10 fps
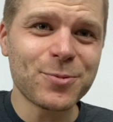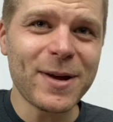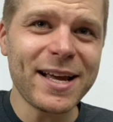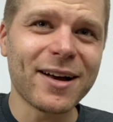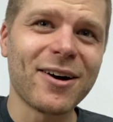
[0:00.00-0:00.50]

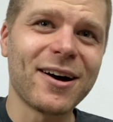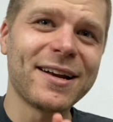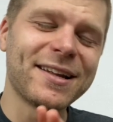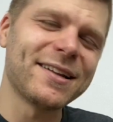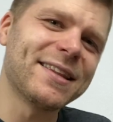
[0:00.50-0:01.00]
week
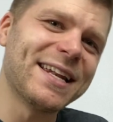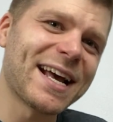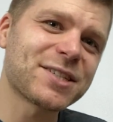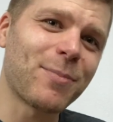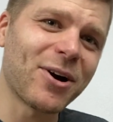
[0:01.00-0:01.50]
on the
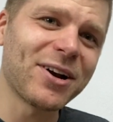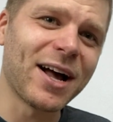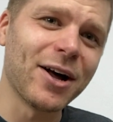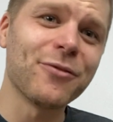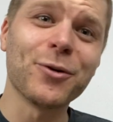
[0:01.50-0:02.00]
next part
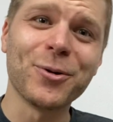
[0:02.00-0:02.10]
of